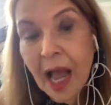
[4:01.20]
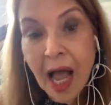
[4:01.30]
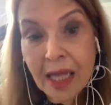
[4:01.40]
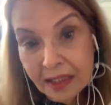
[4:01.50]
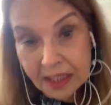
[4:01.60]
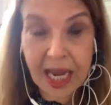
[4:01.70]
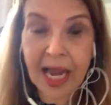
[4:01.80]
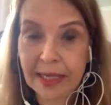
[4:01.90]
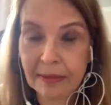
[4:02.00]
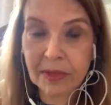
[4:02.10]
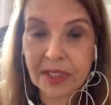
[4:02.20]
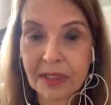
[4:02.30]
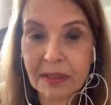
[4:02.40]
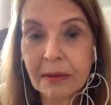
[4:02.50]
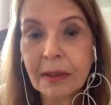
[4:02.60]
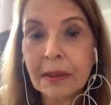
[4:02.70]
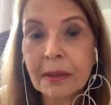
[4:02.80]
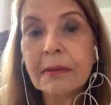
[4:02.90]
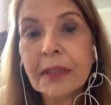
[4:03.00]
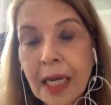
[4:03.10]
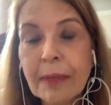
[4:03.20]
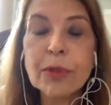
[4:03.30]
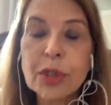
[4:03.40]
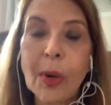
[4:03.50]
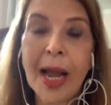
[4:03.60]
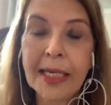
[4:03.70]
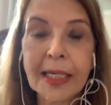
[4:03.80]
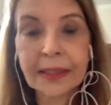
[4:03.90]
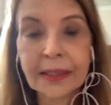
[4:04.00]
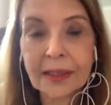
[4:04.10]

hard times, come to Ireland.